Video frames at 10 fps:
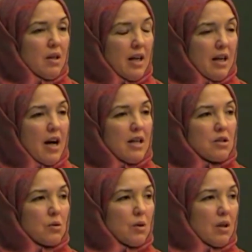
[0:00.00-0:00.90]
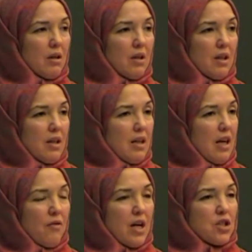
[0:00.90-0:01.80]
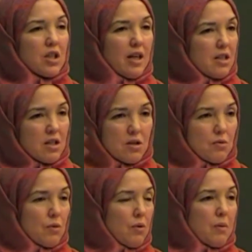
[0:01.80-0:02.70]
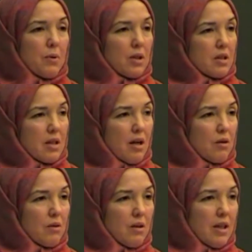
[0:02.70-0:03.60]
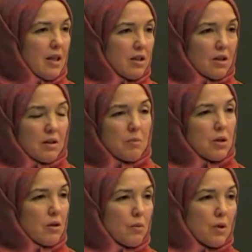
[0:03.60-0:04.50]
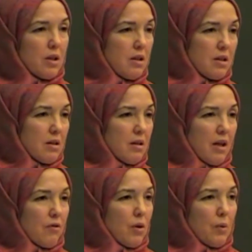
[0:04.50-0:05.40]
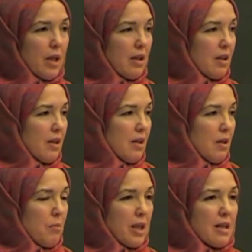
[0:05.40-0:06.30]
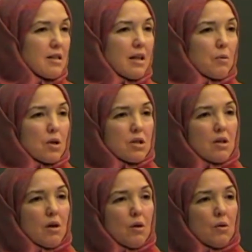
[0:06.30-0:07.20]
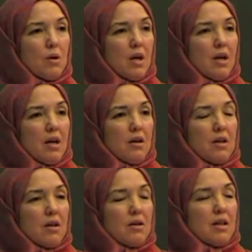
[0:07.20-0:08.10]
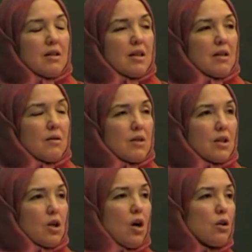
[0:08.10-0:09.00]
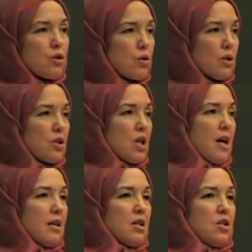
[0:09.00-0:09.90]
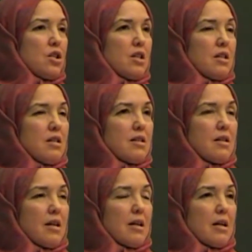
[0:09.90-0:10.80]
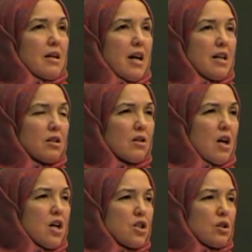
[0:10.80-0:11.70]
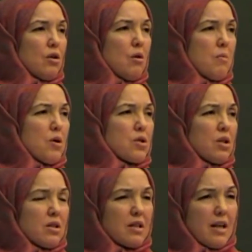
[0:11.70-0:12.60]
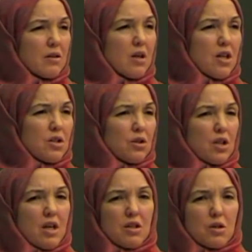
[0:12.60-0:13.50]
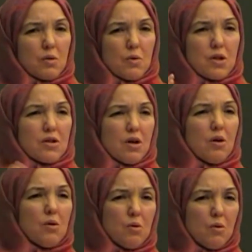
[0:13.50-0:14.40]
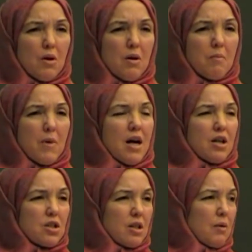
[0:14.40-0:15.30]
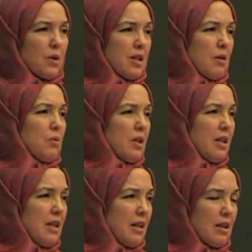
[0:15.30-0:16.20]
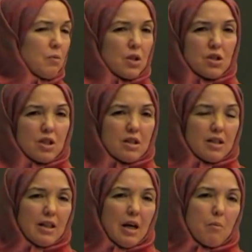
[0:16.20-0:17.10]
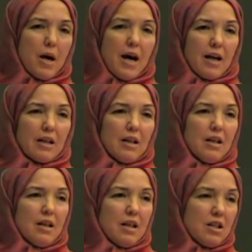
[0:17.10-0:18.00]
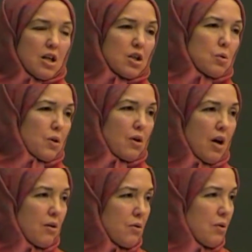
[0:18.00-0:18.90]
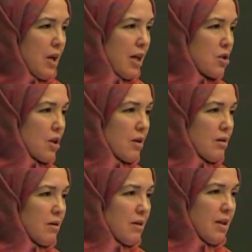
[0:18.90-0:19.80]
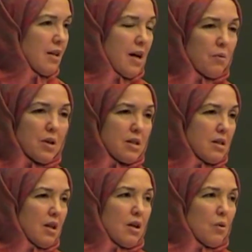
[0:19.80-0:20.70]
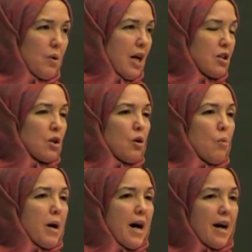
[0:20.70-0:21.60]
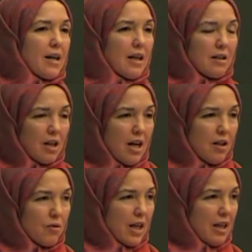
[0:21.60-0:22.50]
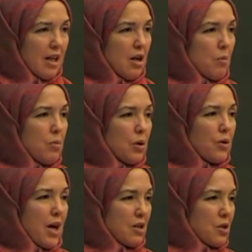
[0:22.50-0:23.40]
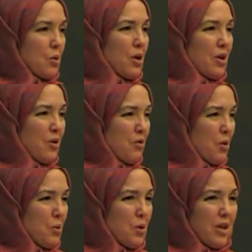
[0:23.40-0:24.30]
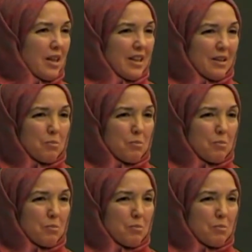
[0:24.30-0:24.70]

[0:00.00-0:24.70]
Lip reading: and high school. Eventually, I just threw the books out and I took them to the woods every week because they were so. The cultural challenges, the ideological, emotional, psychological challenges were so much that what they really needed was just to get back in touch with God through nature. And that was, we had to go back and kind of like build that soil for rooting,